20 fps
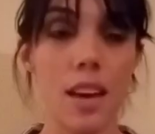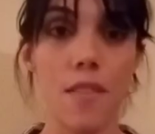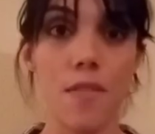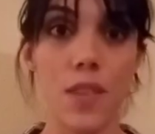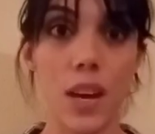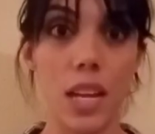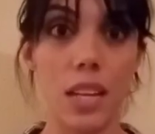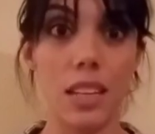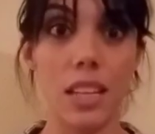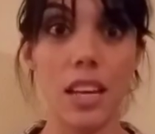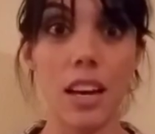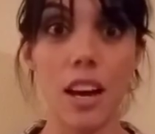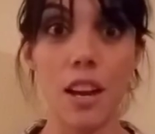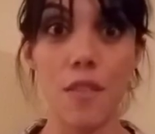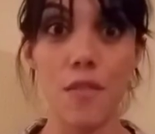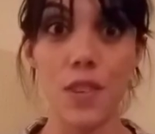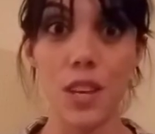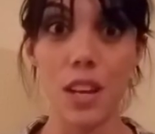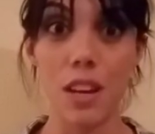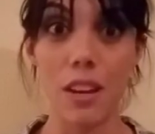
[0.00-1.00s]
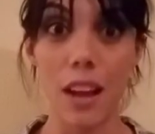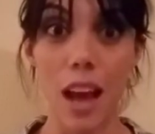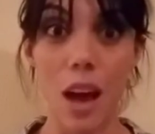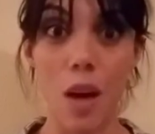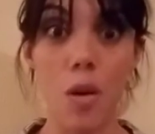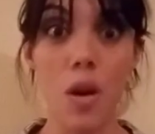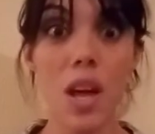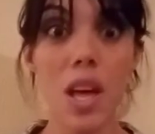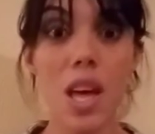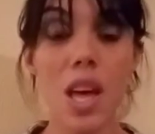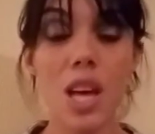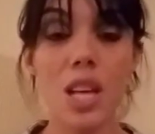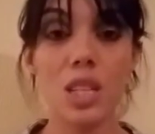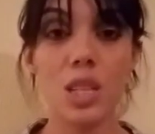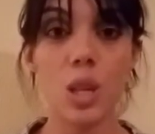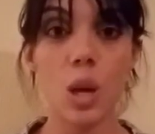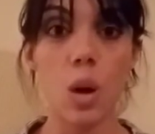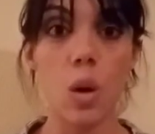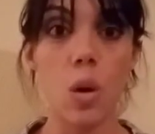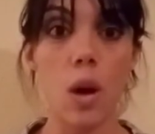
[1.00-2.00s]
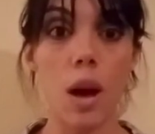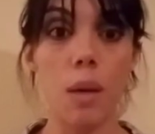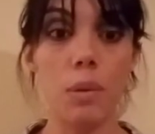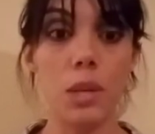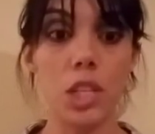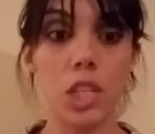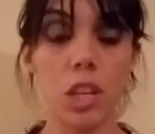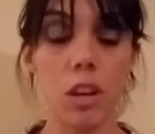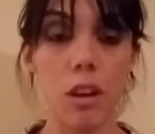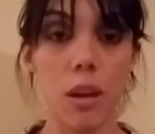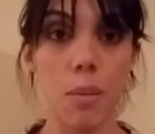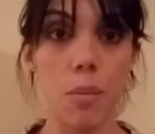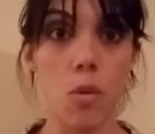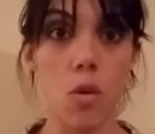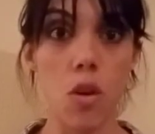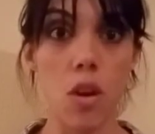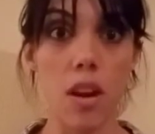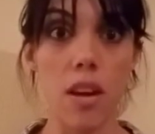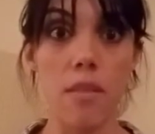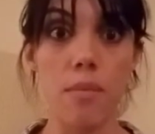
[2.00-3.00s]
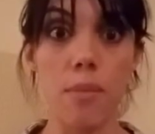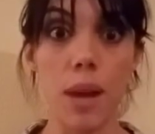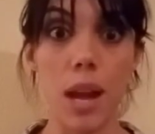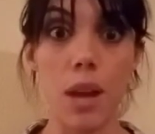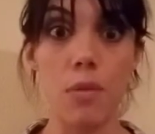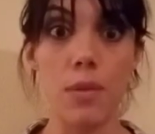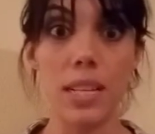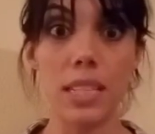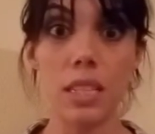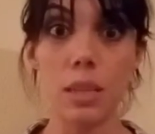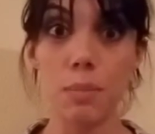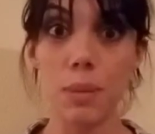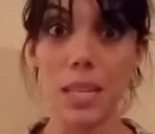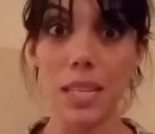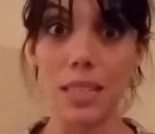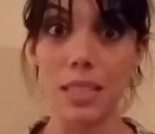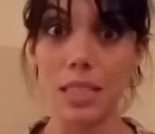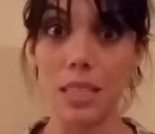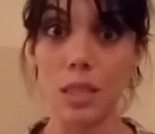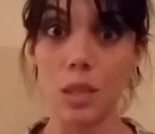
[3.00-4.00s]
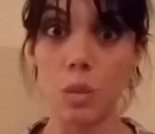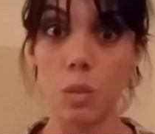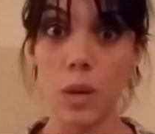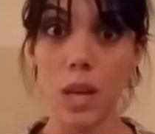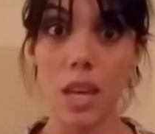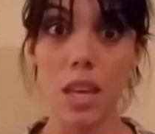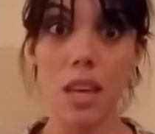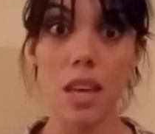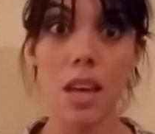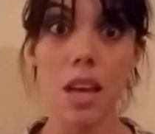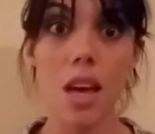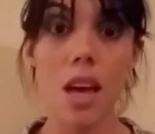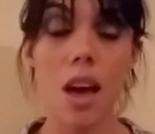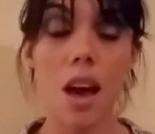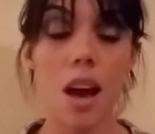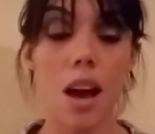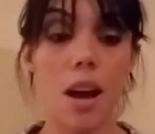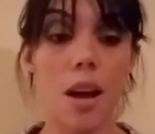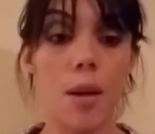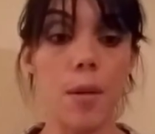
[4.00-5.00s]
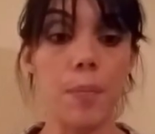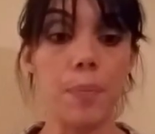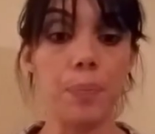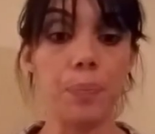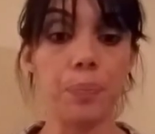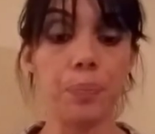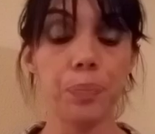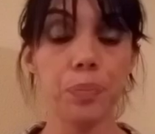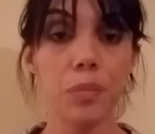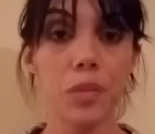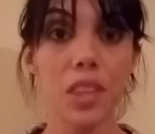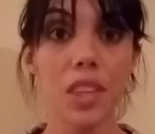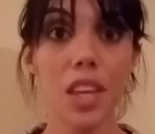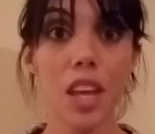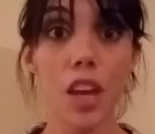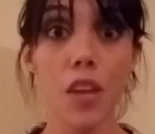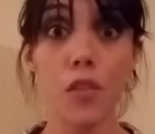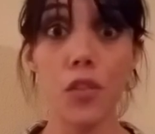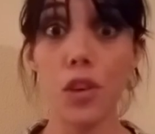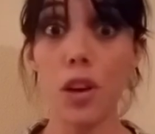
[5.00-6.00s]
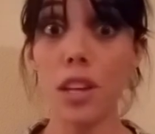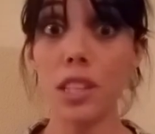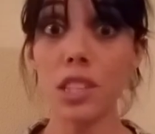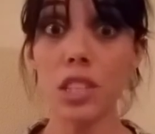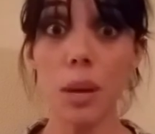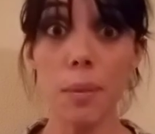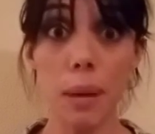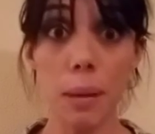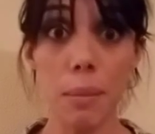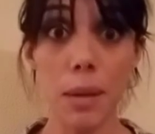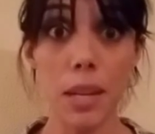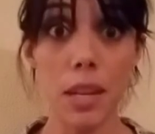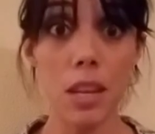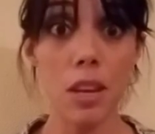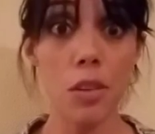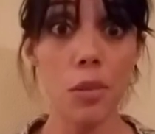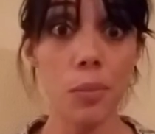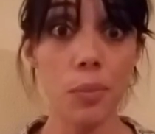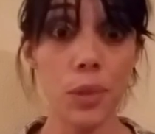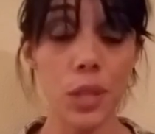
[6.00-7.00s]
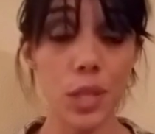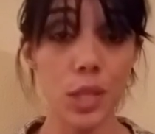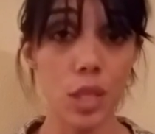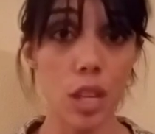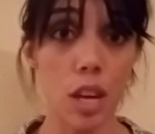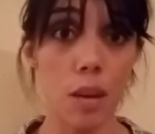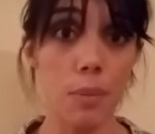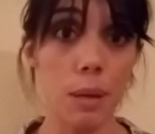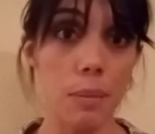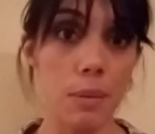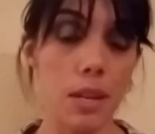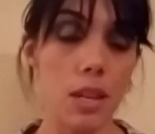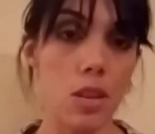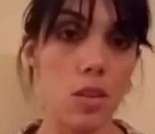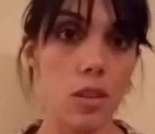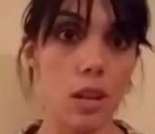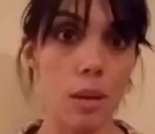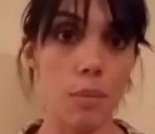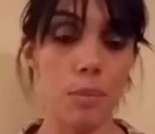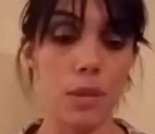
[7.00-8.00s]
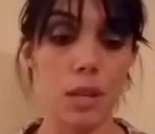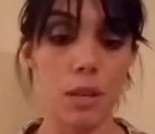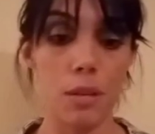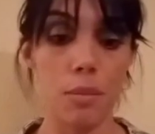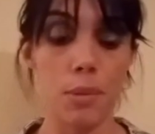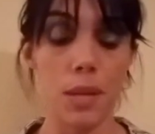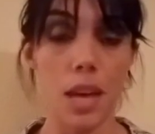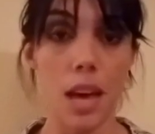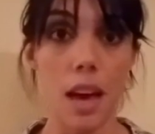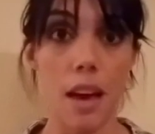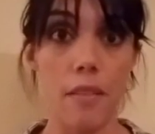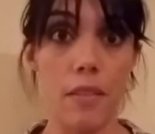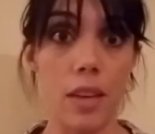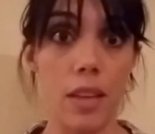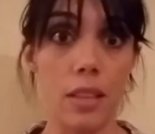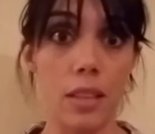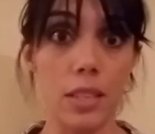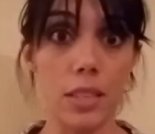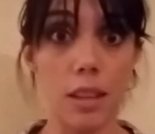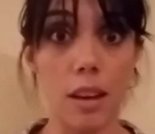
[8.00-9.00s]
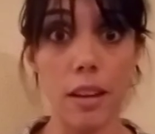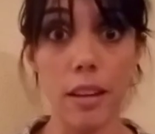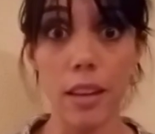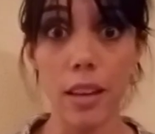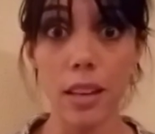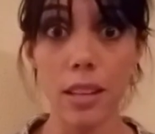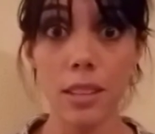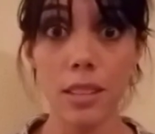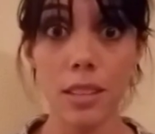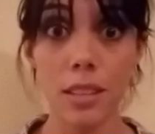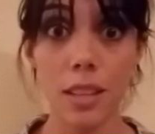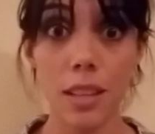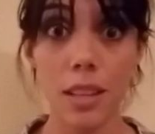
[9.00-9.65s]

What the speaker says: I finally got it figured out. So I'll be sharing more of my recipes this week. If y'all saw my menu, you saw my menu that I'm going to be having lasagna,